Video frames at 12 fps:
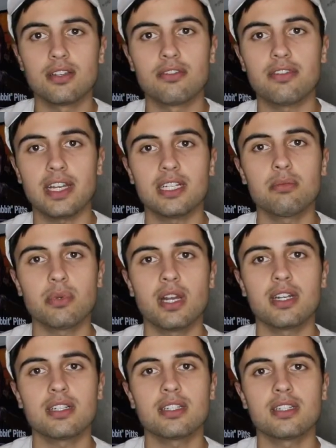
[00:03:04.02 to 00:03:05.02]
find a
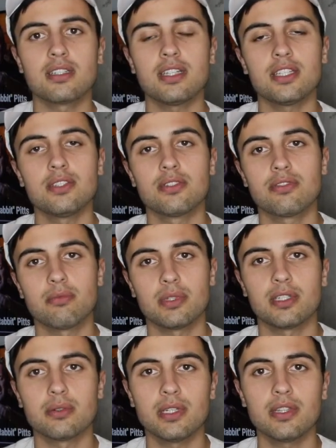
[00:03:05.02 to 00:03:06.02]
product that you're
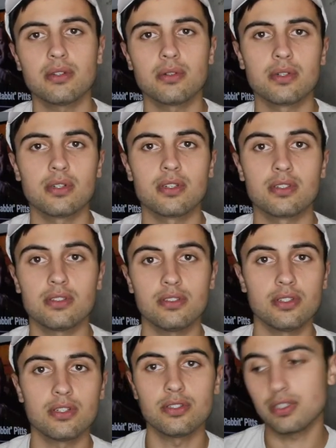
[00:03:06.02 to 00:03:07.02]
familiar with, or you
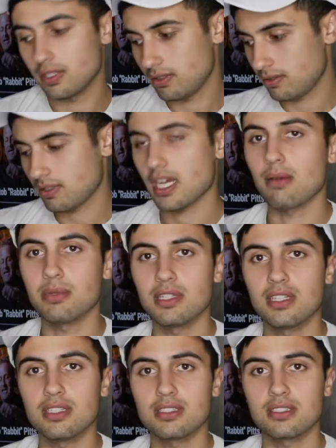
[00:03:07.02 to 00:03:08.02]
can copy
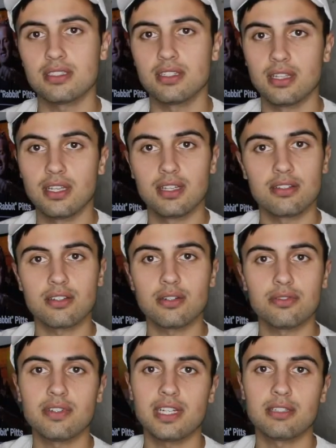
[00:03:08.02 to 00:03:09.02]
this and go
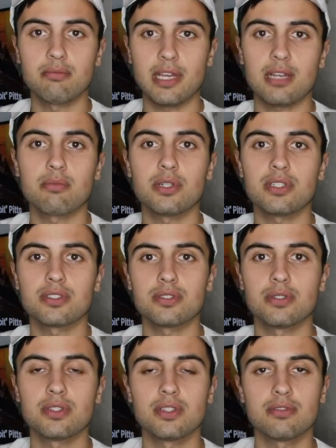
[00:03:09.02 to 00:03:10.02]
find MacBooks,
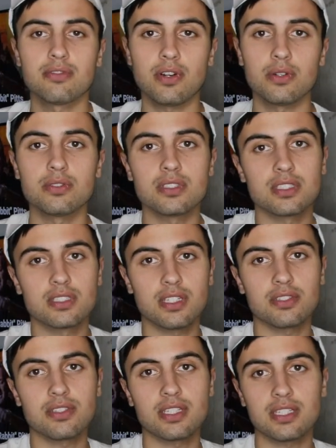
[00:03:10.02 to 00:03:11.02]
or phones is
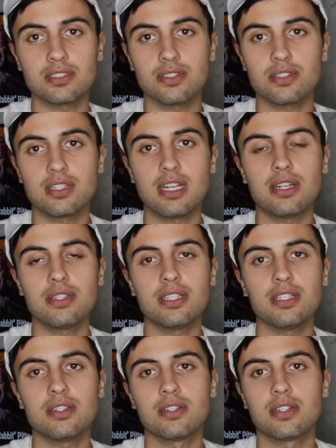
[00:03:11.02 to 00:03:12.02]
another thing I started out
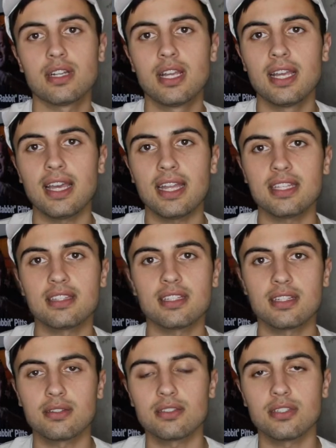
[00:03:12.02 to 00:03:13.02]
in, or
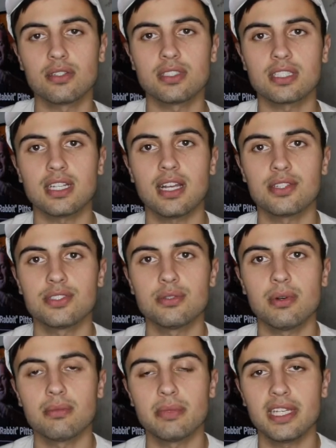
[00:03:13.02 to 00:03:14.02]
anything technology
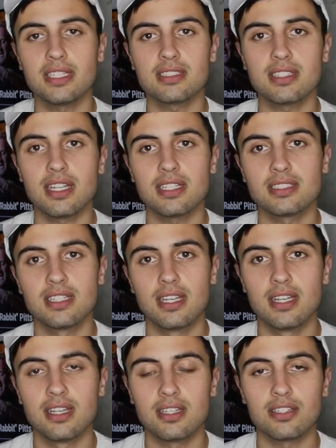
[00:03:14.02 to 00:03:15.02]
based that has
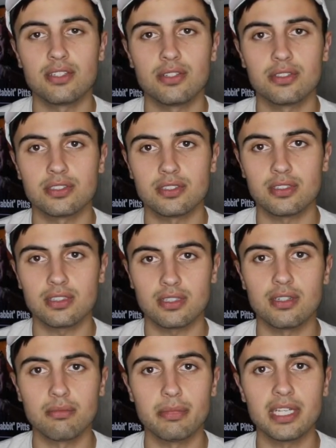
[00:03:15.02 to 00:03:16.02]
there's
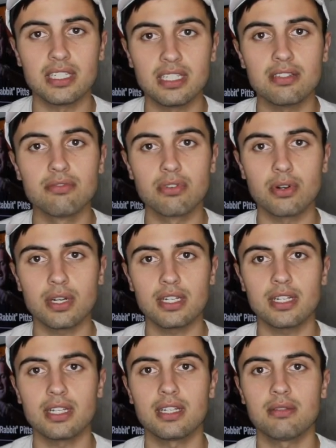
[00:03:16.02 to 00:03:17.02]
a big need for
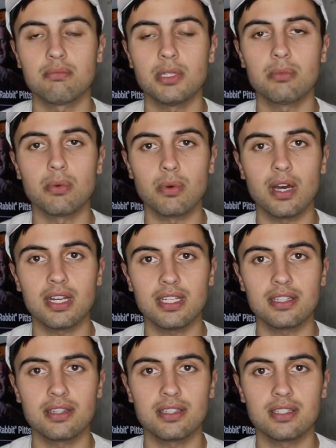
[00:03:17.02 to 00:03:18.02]
it and people want it,
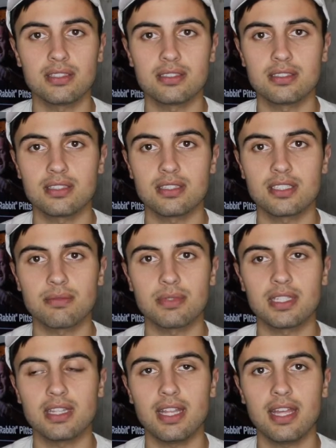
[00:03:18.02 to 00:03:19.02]
and it's
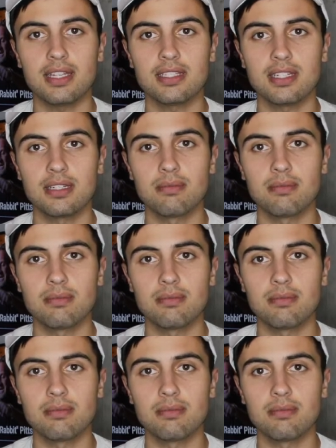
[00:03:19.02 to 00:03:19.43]
something that